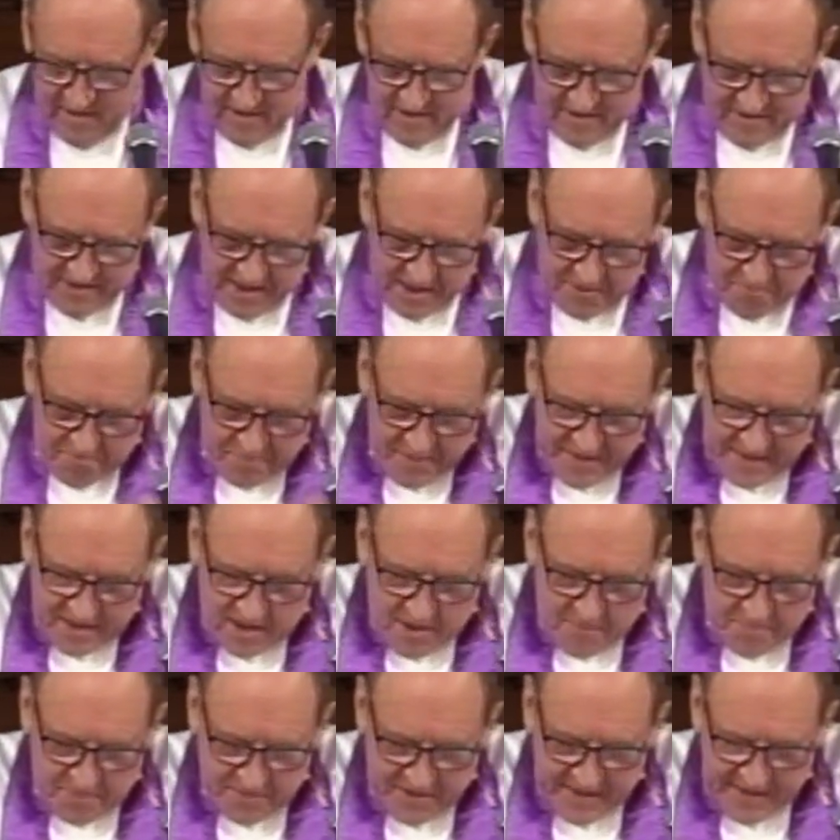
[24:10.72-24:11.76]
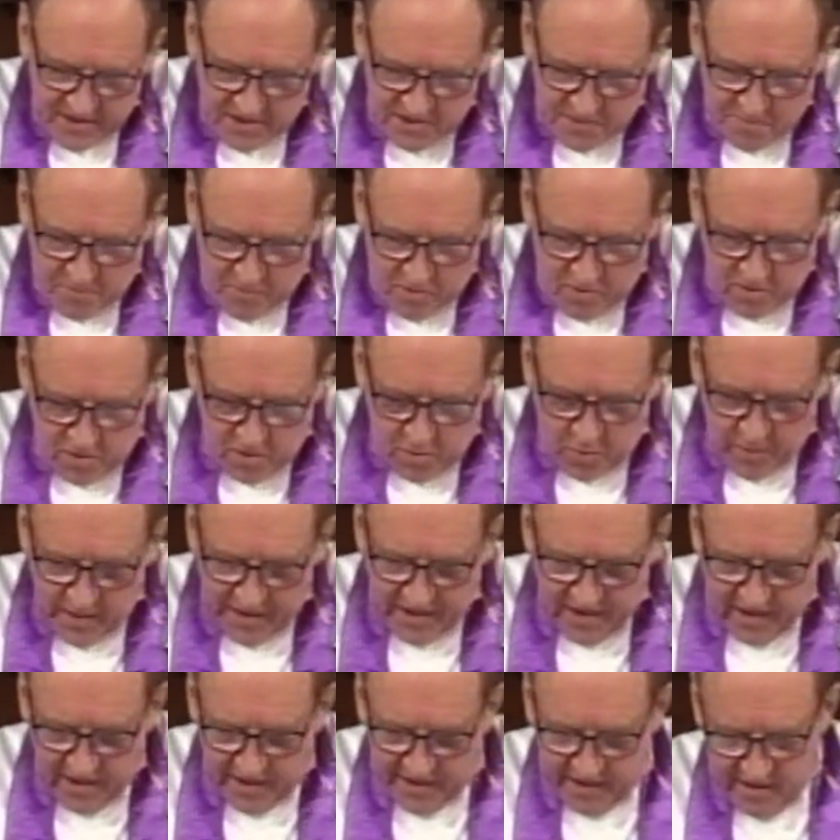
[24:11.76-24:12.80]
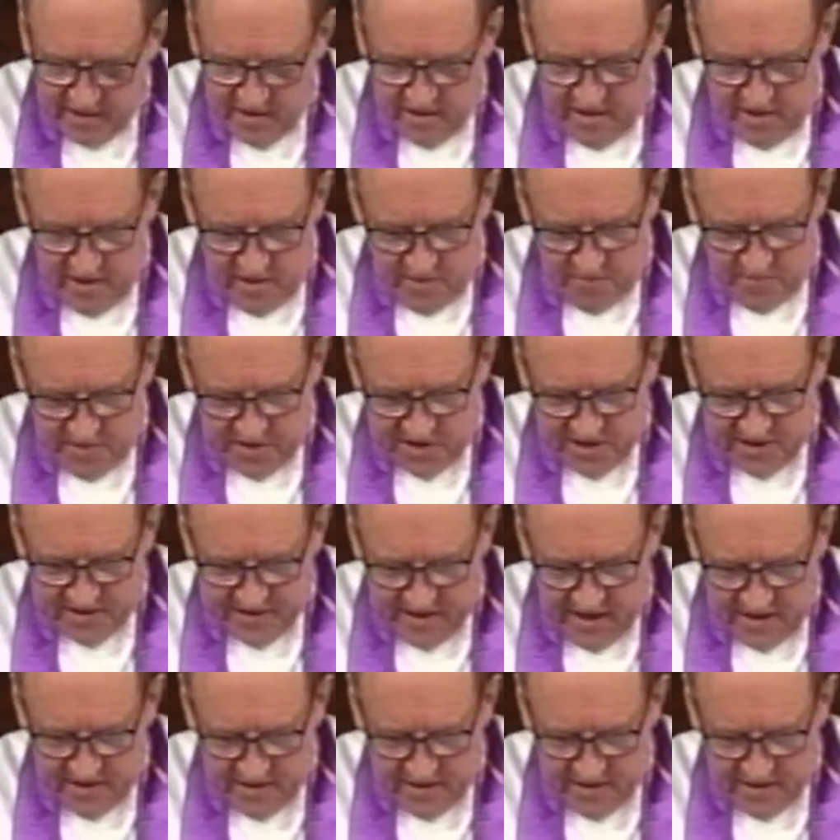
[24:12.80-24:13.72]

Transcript: They pick up things more quickly, which then